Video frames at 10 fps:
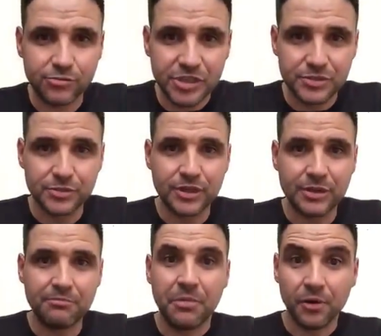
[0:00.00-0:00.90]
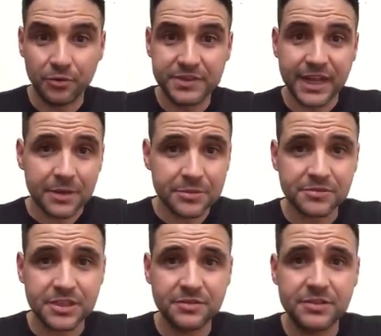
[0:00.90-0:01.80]
We do both types
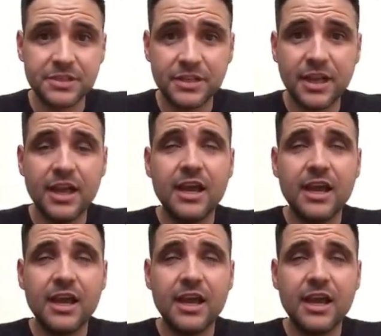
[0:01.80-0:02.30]
of servicing,